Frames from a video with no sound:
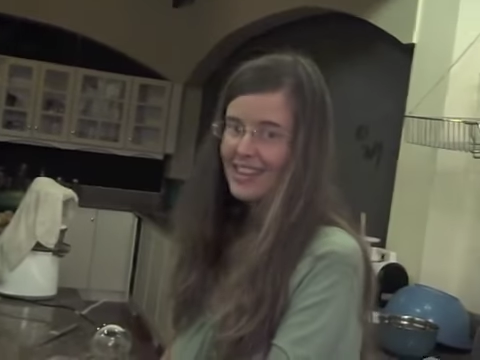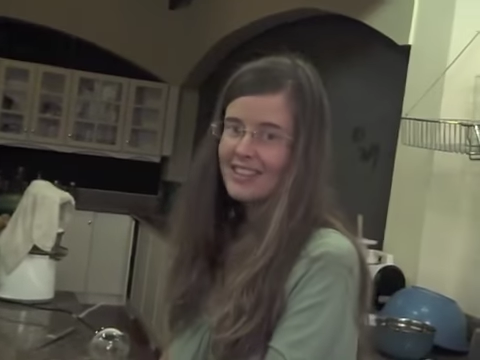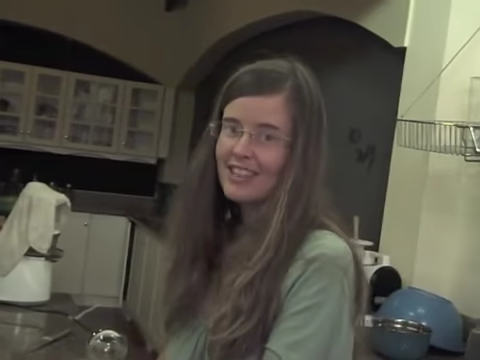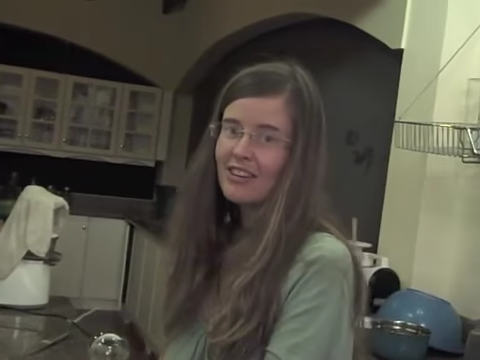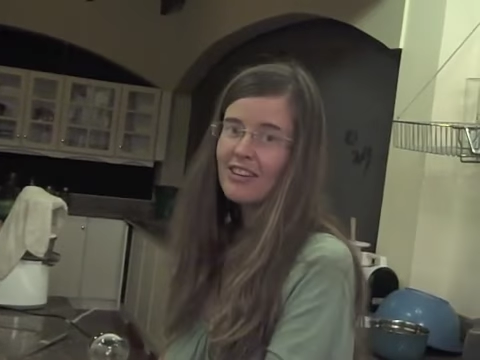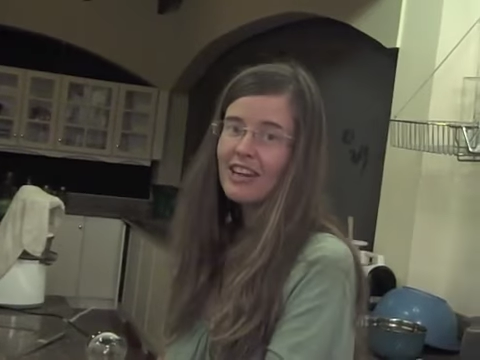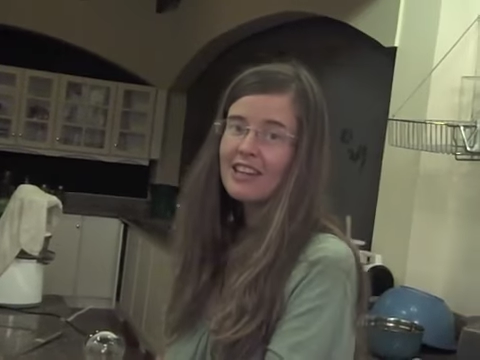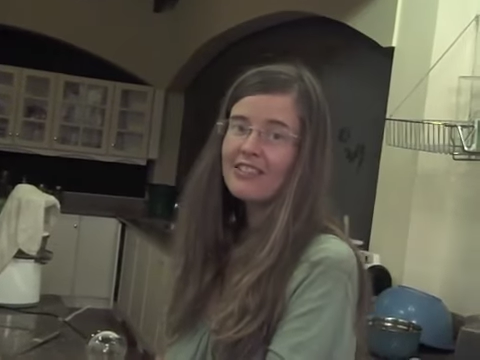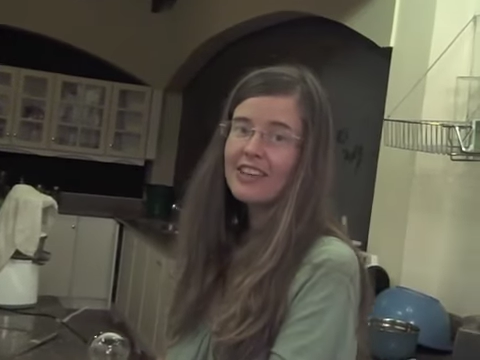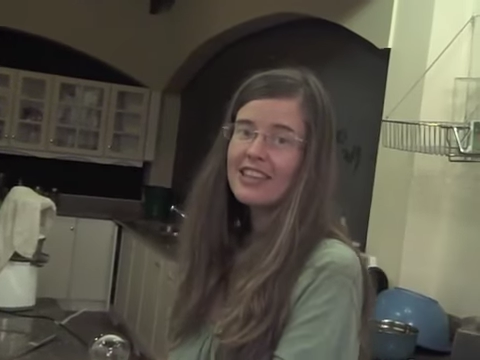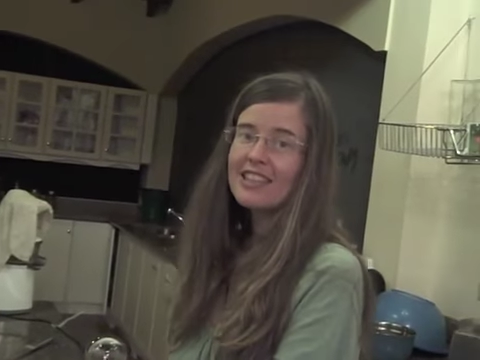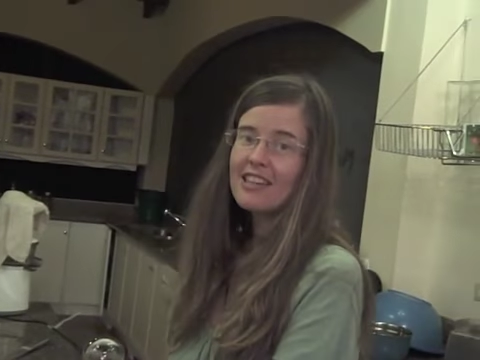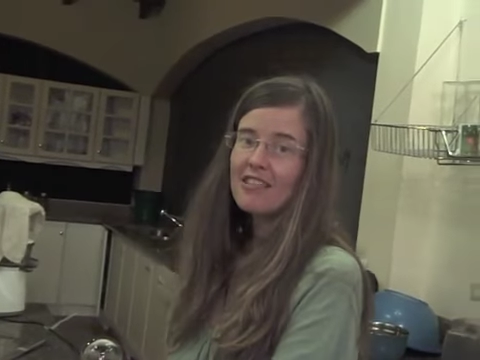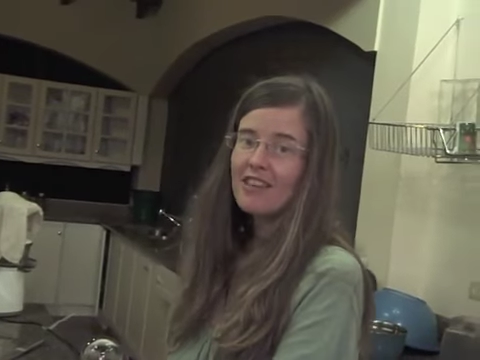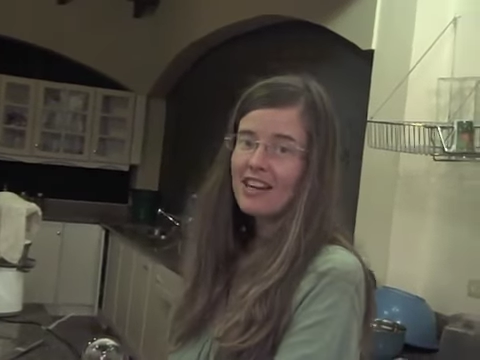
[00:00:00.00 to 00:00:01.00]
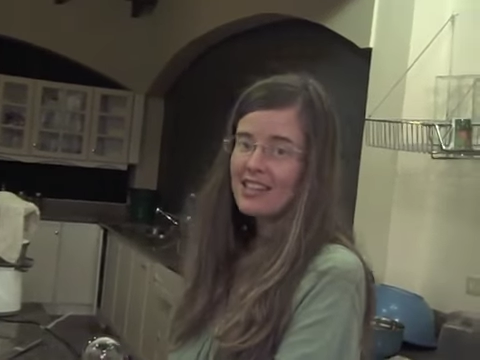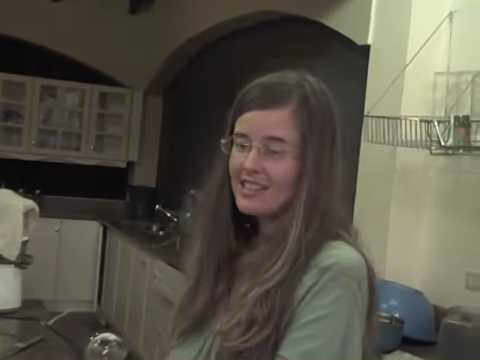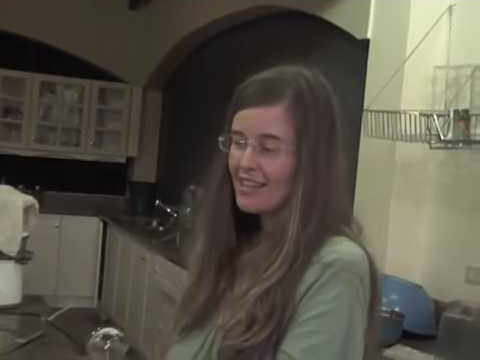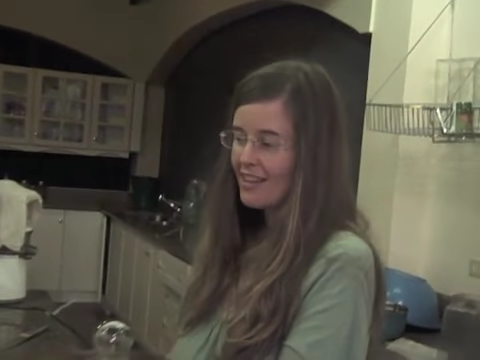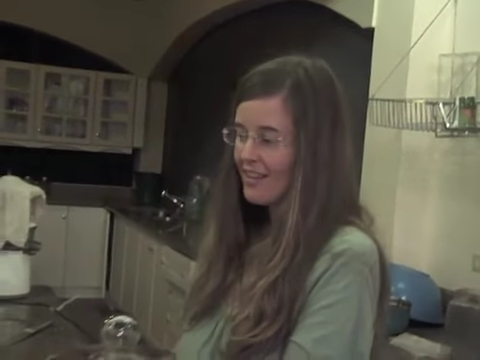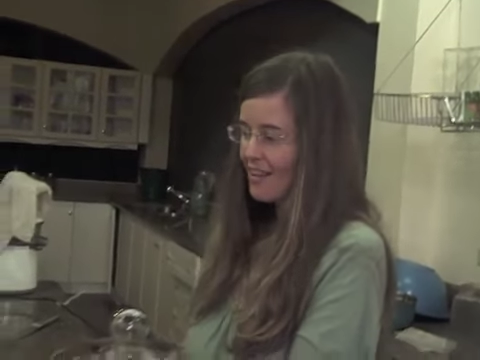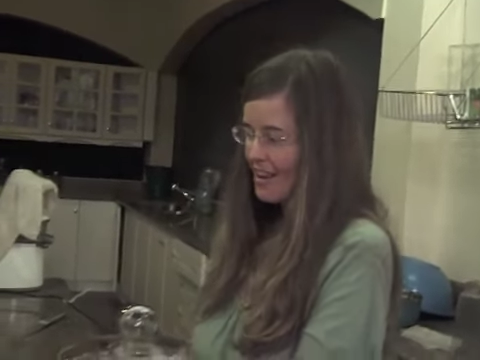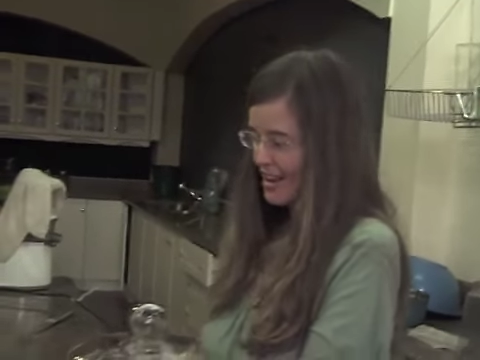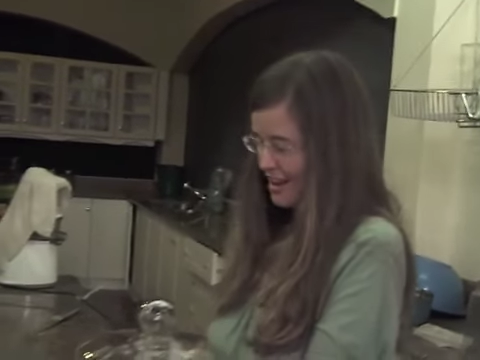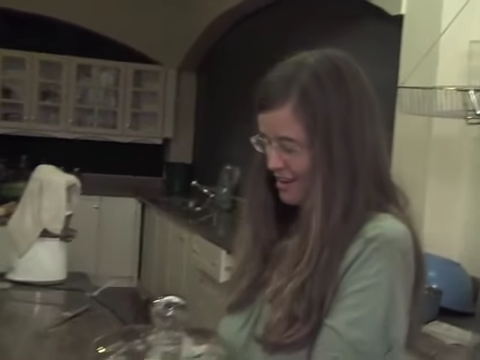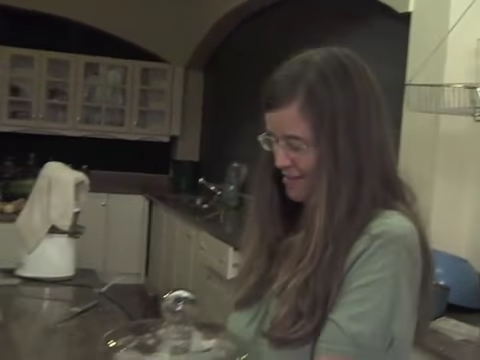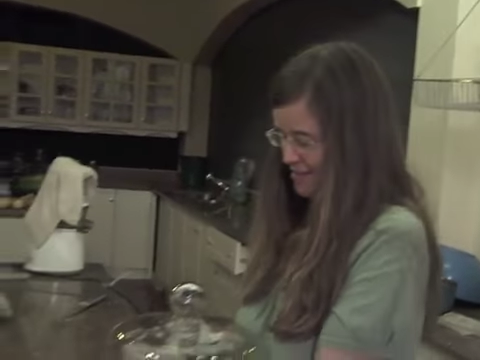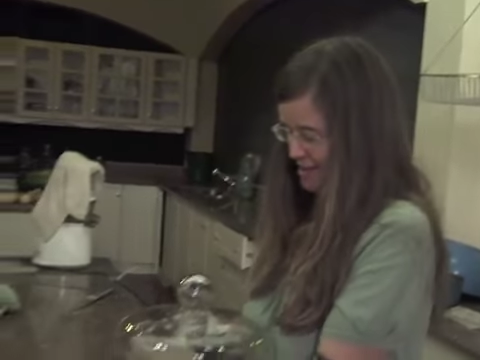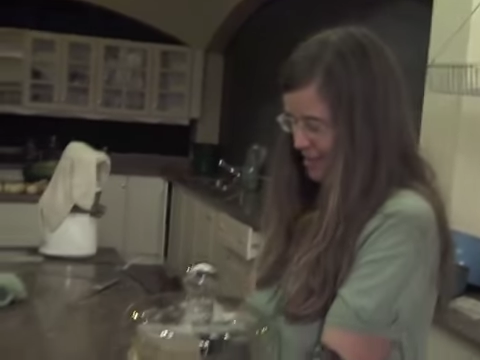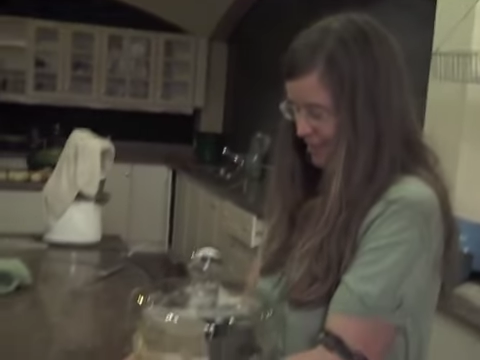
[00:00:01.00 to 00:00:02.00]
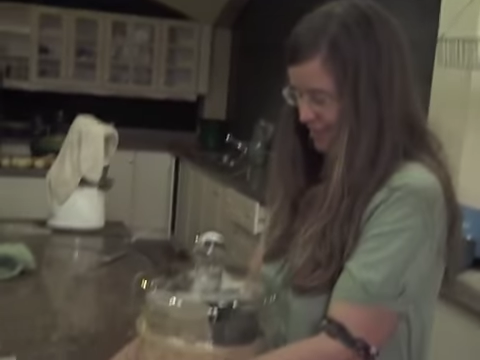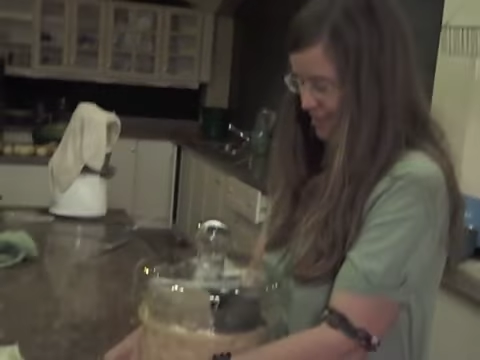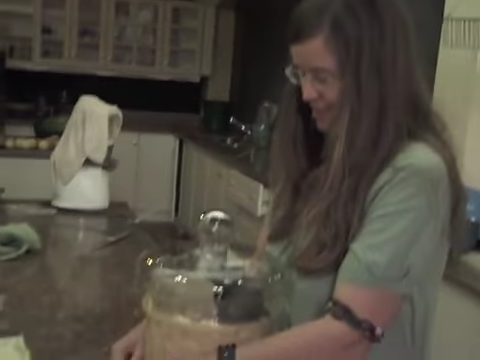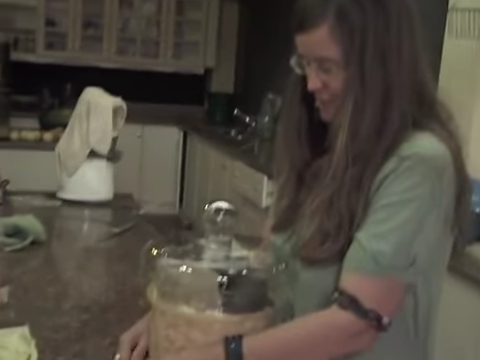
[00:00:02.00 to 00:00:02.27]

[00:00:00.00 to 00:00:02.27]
Don't leave it in direct sunlight anywhere.